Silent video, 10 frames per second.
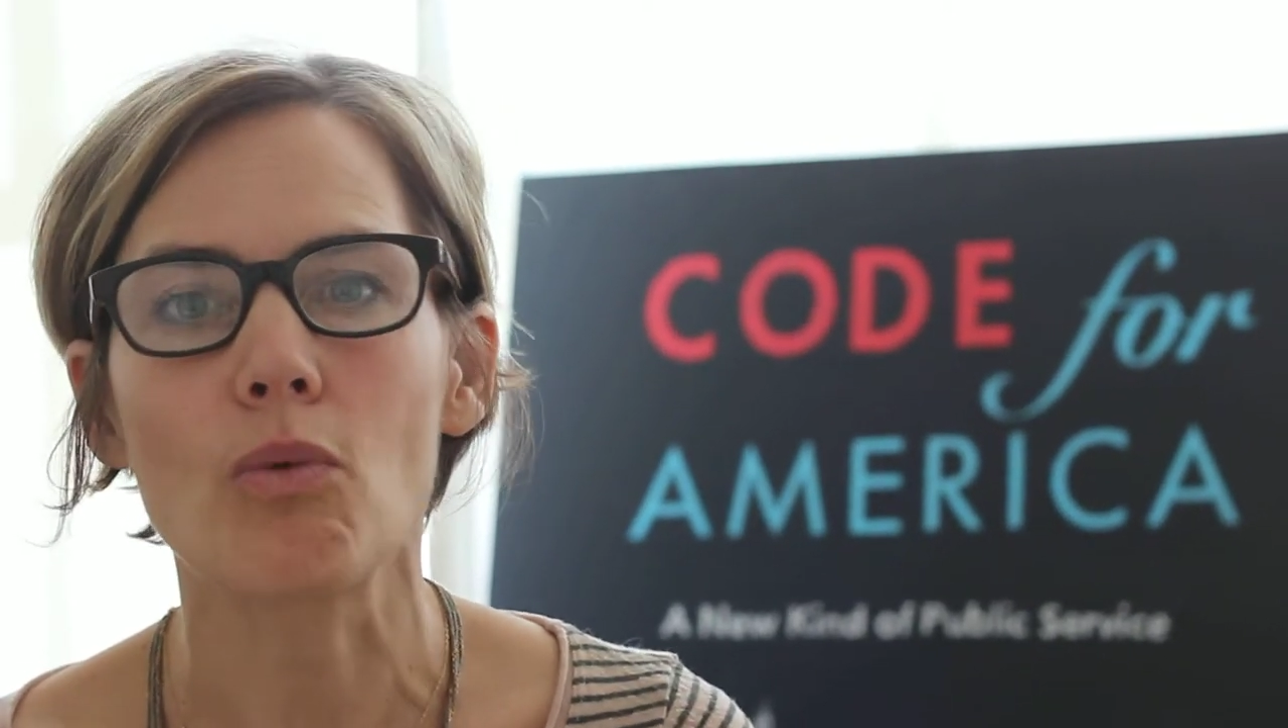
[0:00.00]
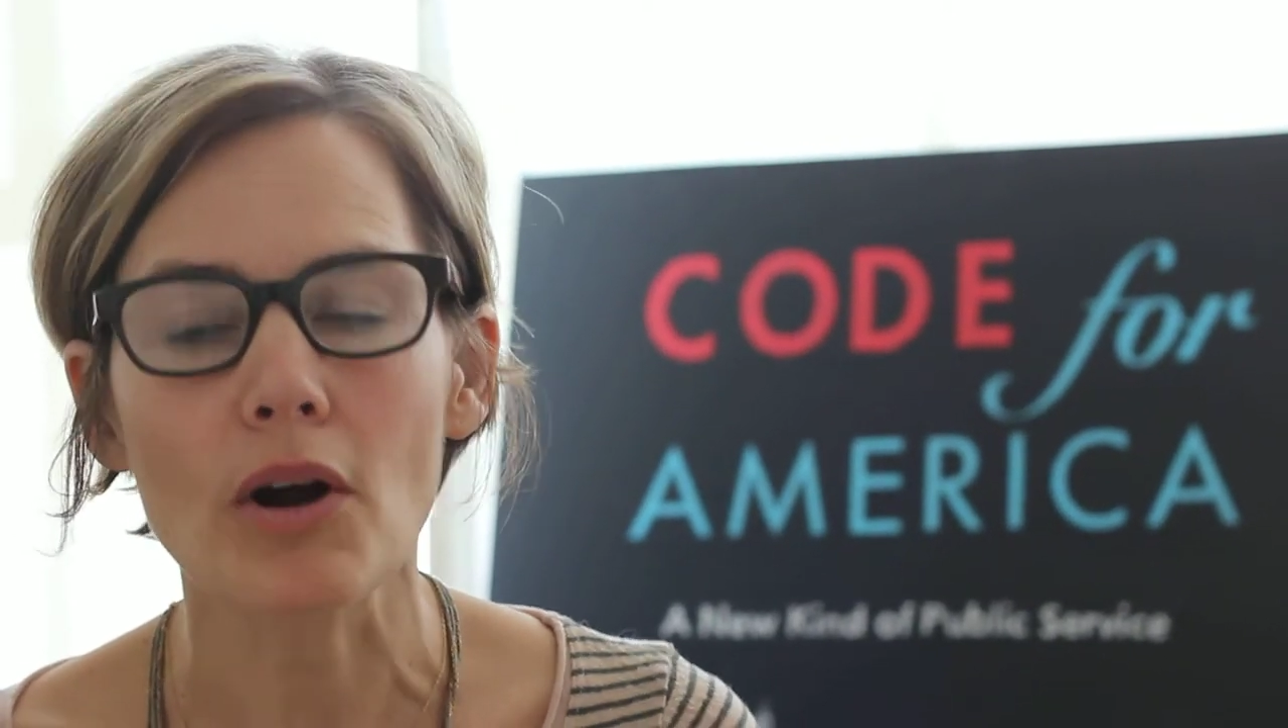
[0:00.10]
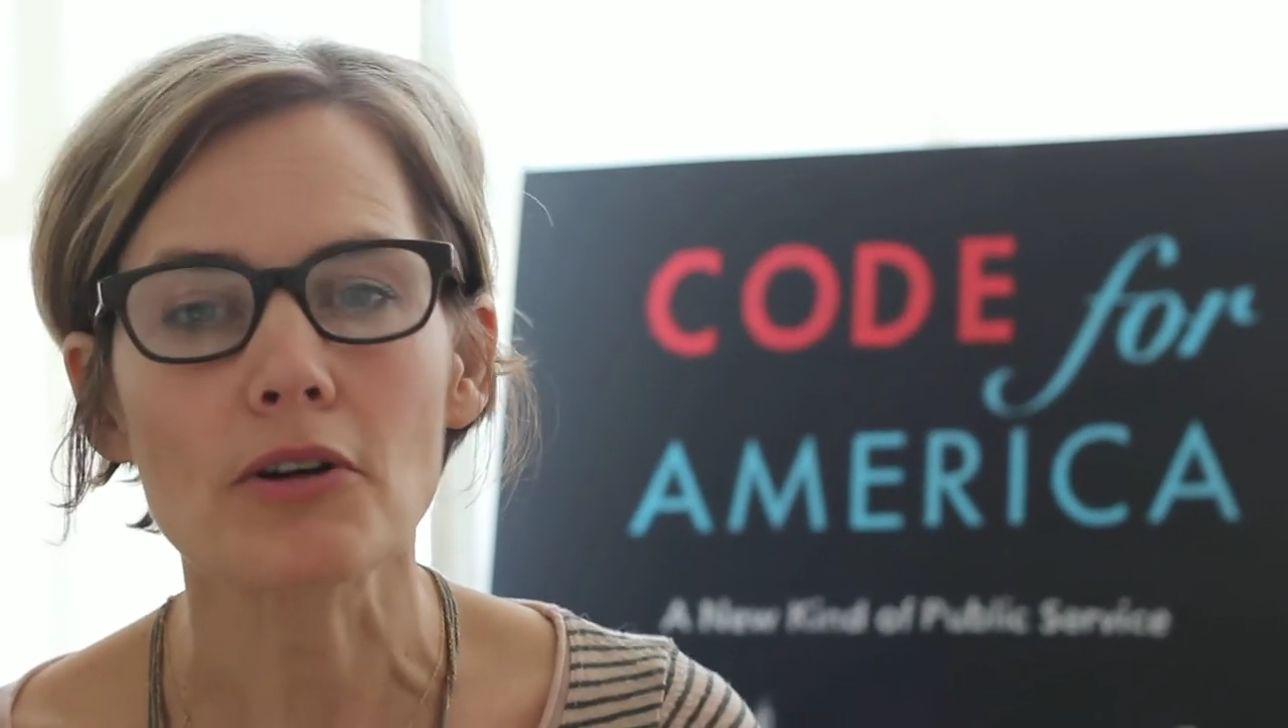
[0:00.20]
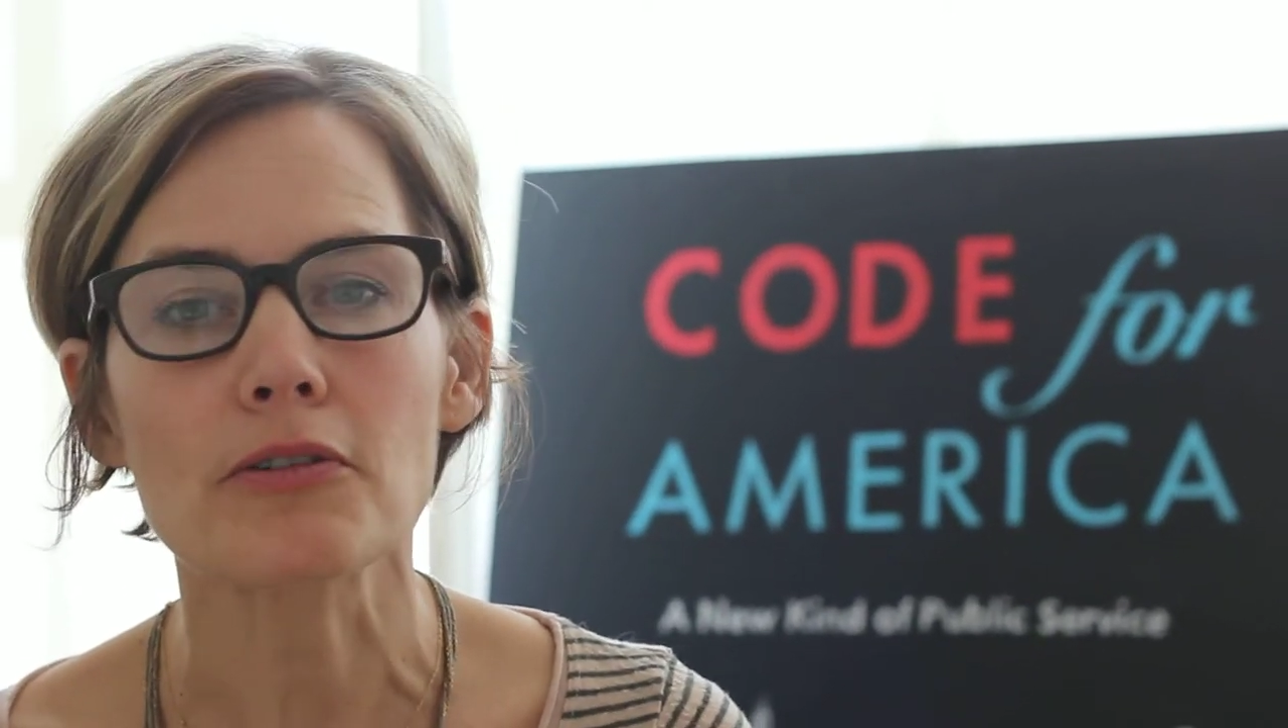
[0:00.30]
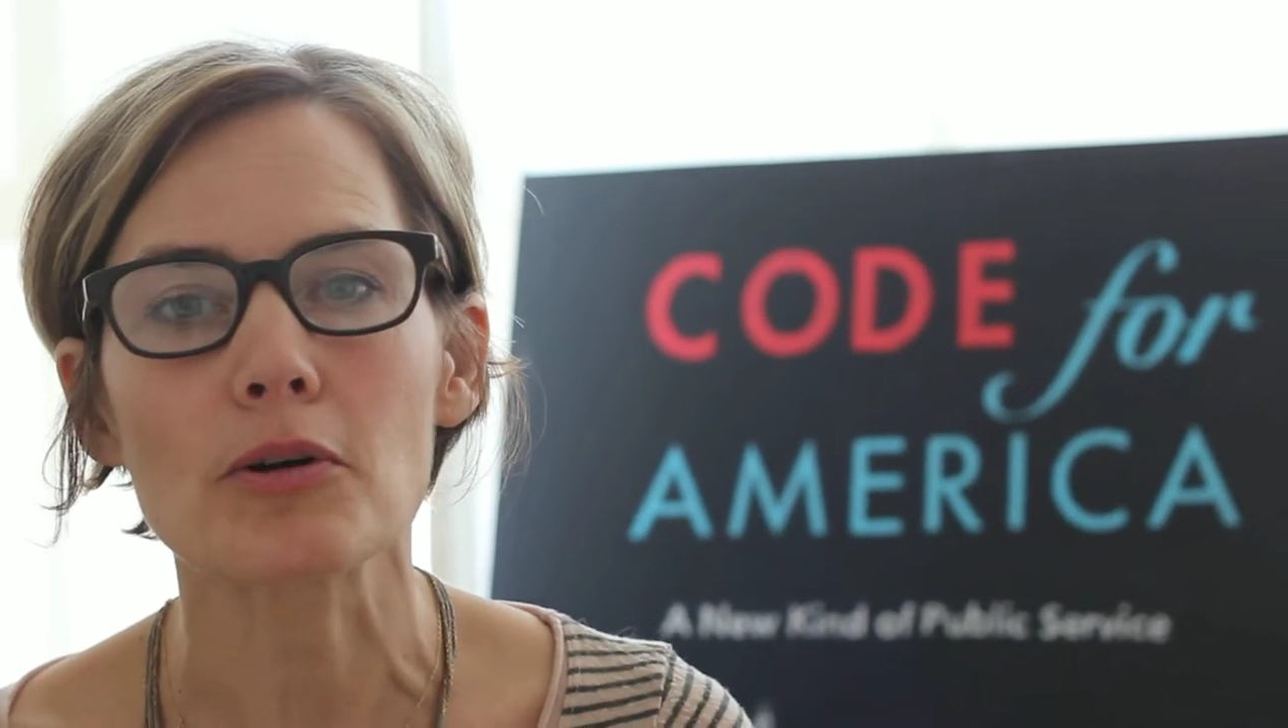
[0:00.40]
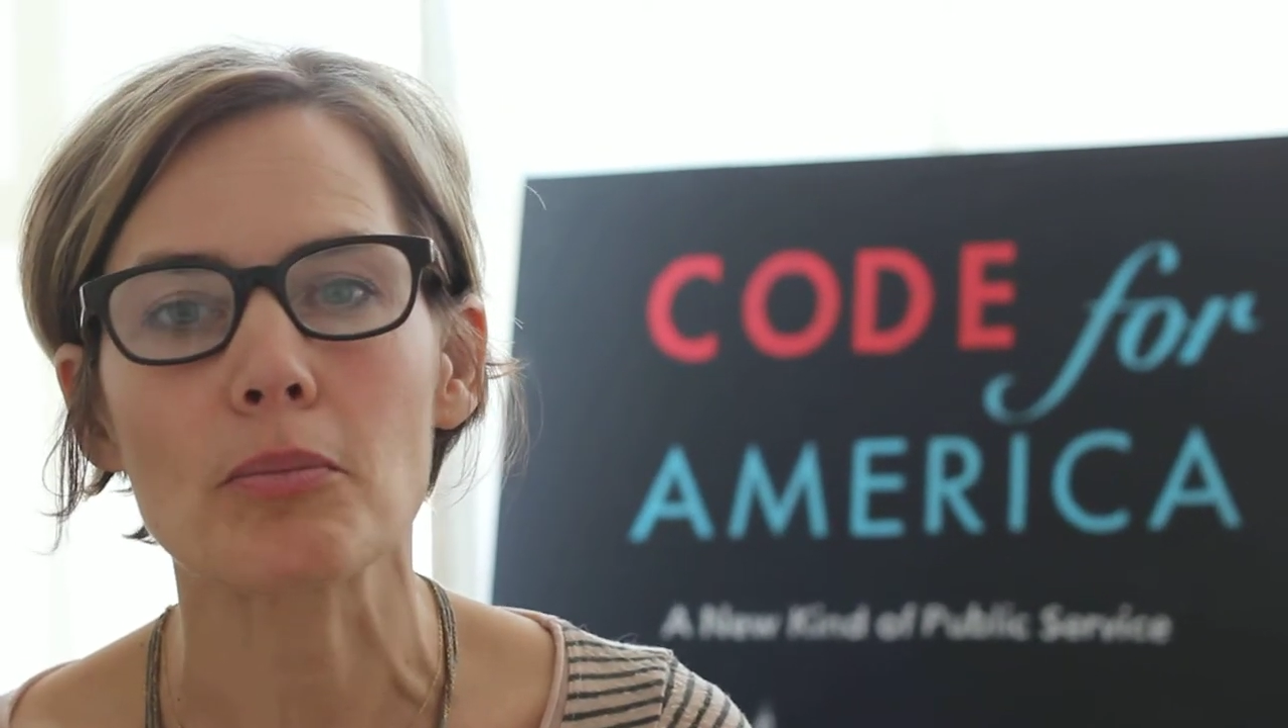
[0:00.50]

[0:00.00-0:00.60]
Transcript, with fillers: wonderful